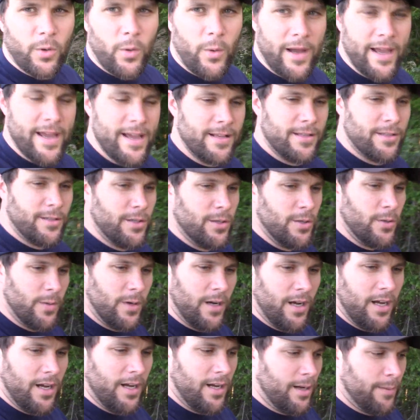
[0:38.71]
the way to
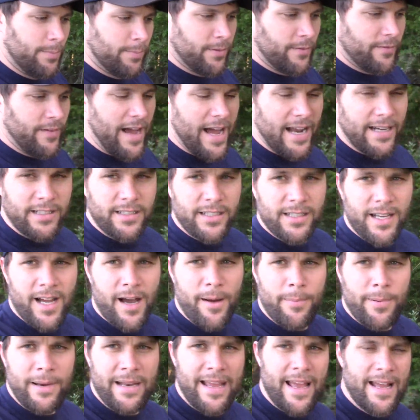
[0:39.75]
uh, provide good
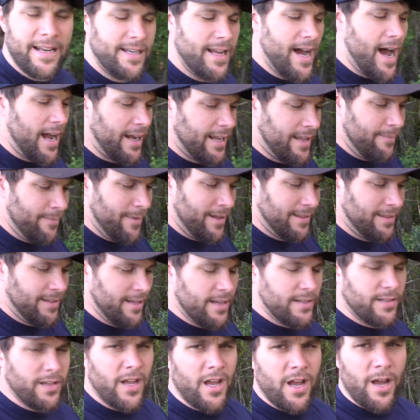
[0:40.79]
company and document
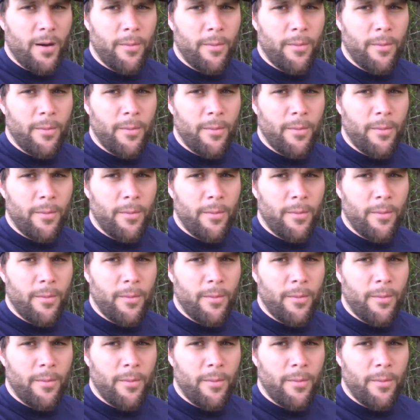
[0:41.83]
this.